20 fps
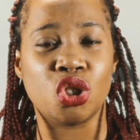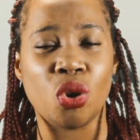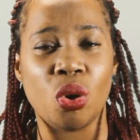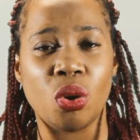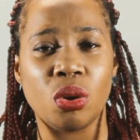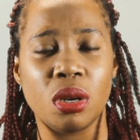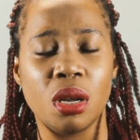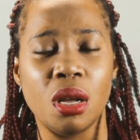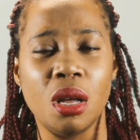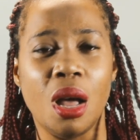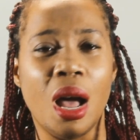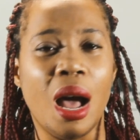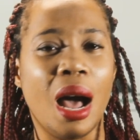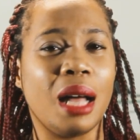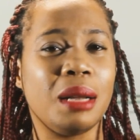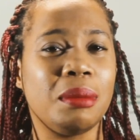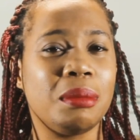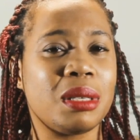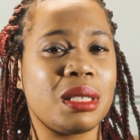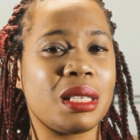John,
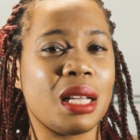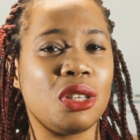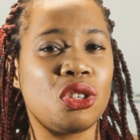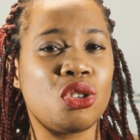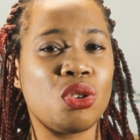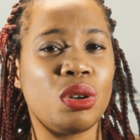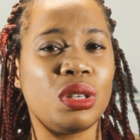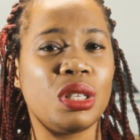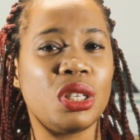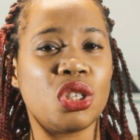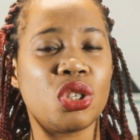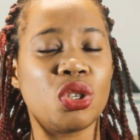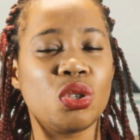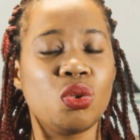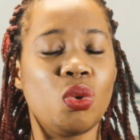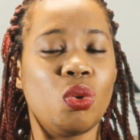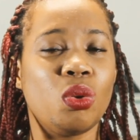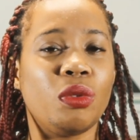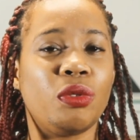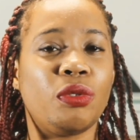and Mr. John is
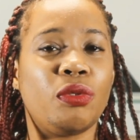known